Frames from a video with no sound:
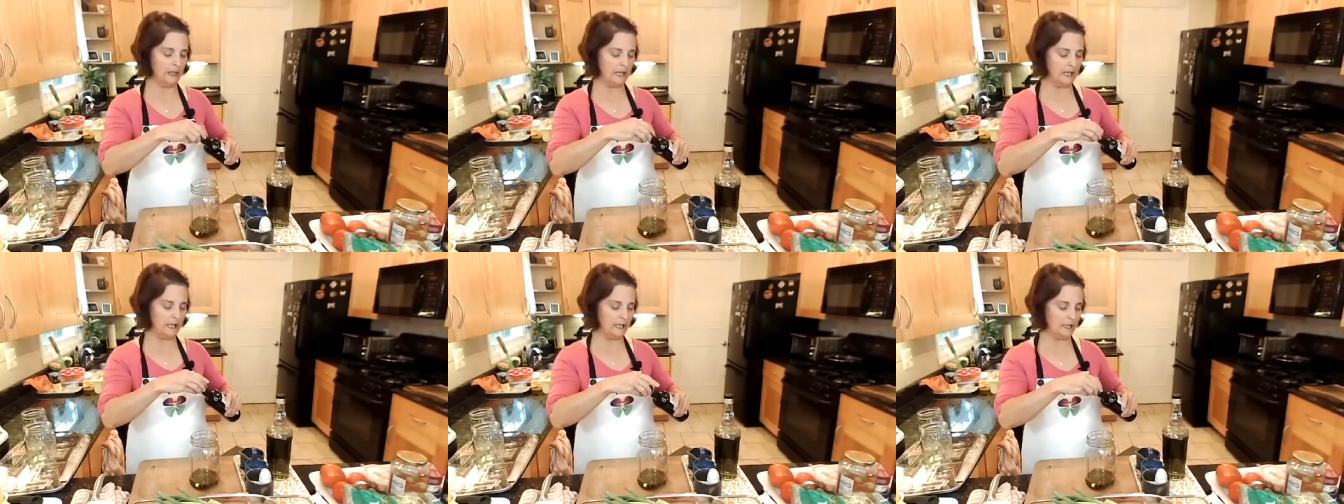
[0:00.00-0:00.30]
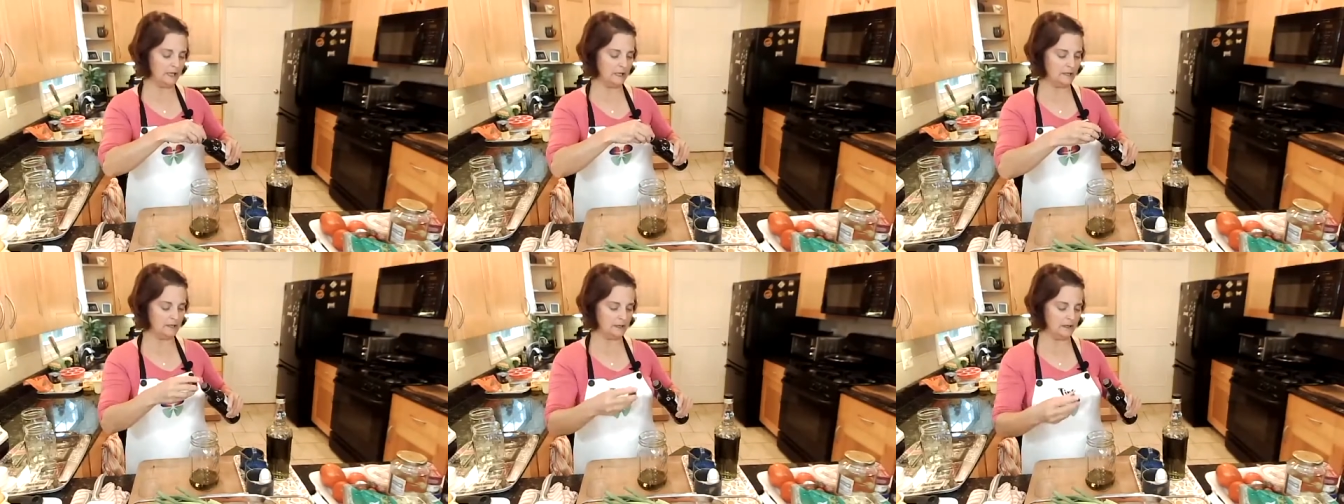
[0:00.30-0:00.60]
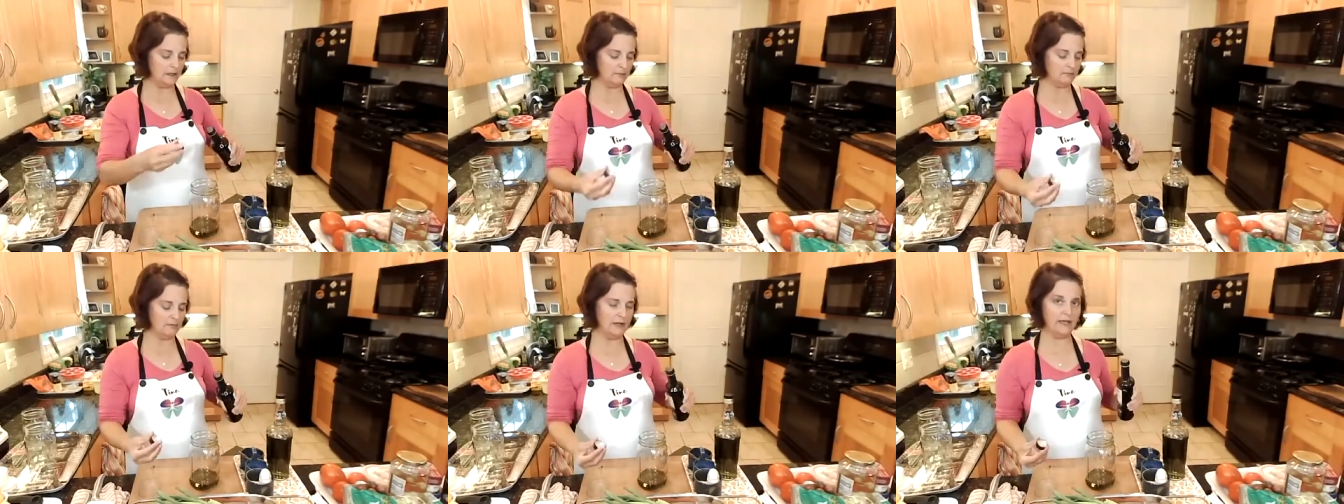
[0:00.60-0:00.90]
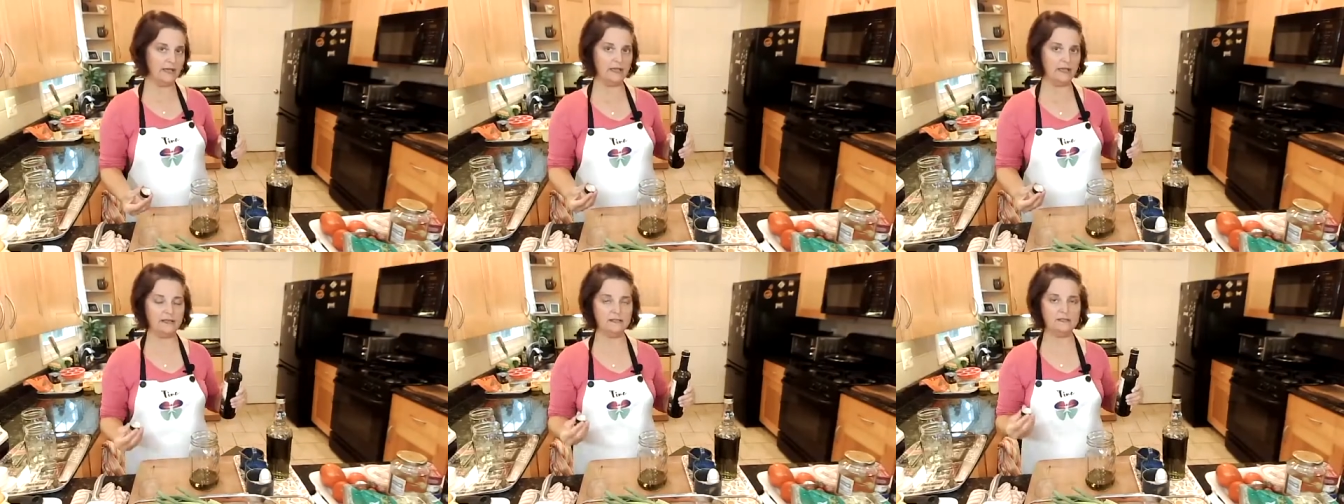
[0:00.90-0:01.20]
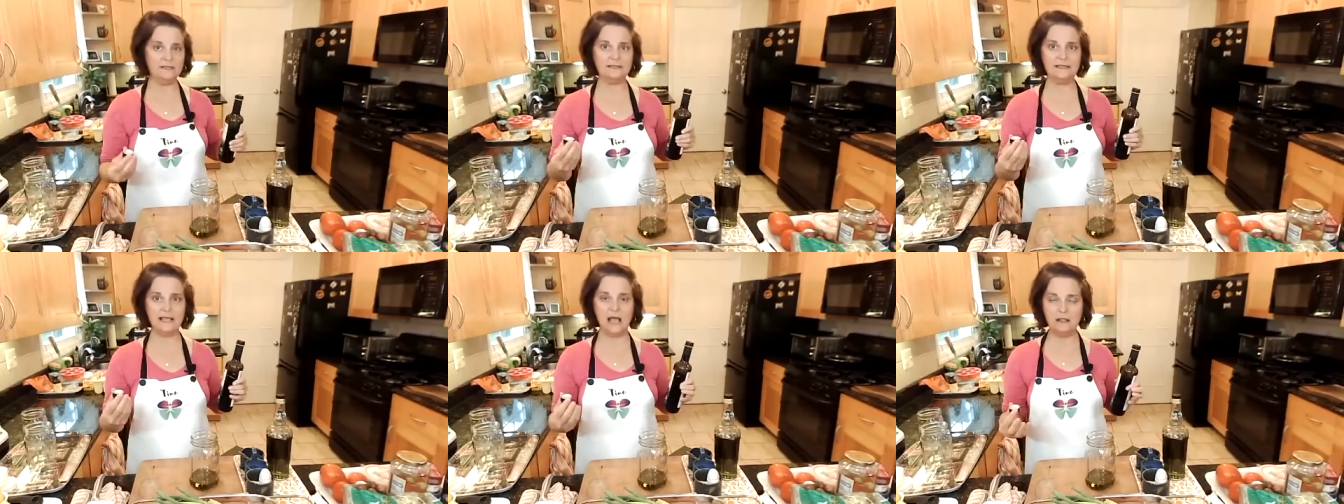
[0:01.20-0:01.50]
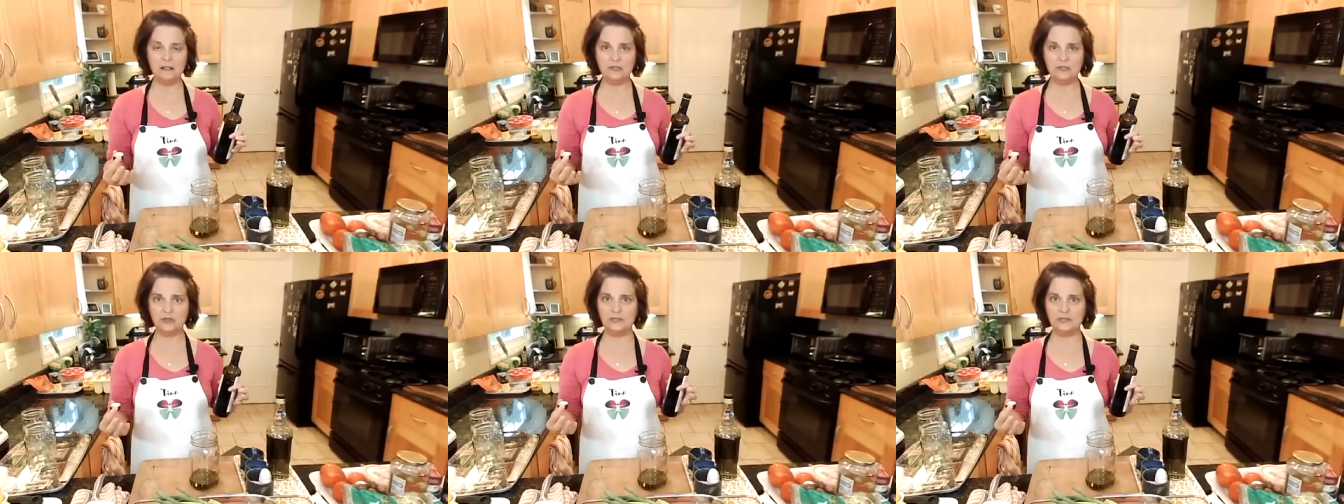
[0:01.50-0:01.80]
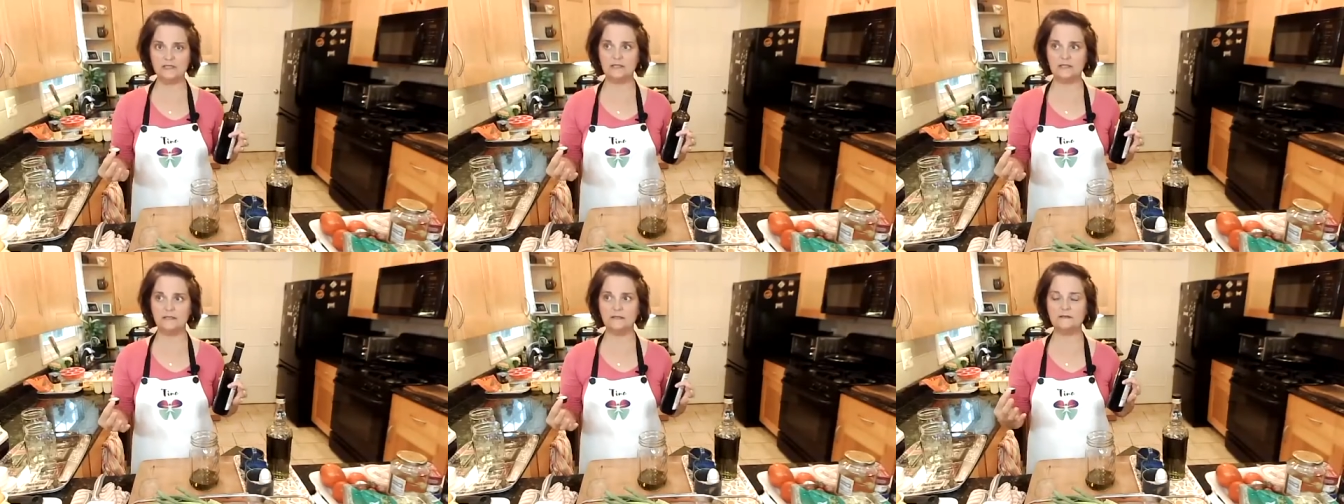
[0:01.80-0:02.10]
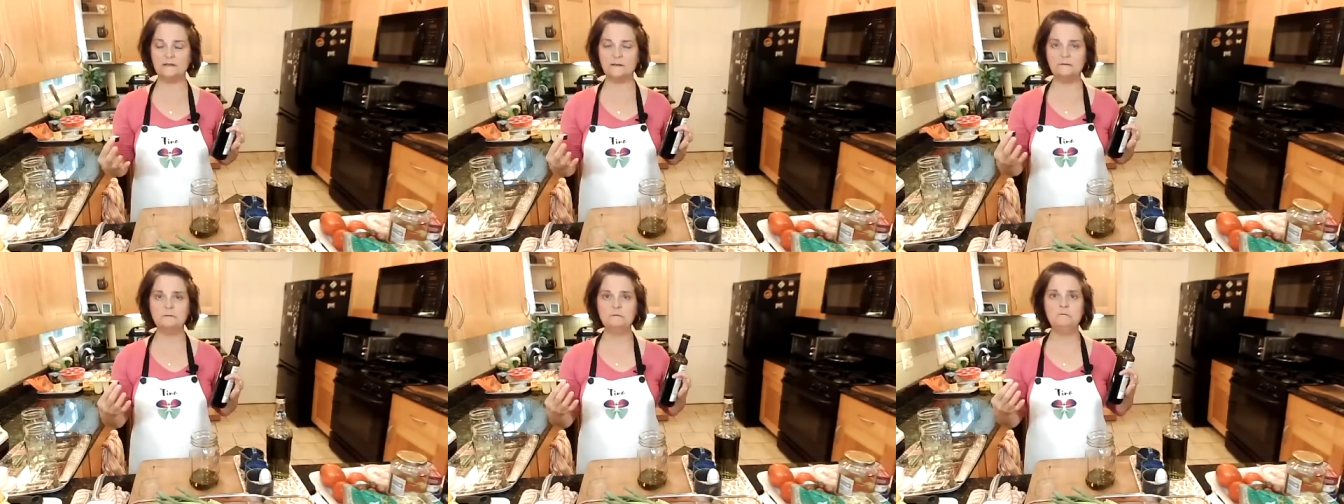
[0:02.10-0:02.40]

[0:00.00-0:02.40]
in my salad dressings.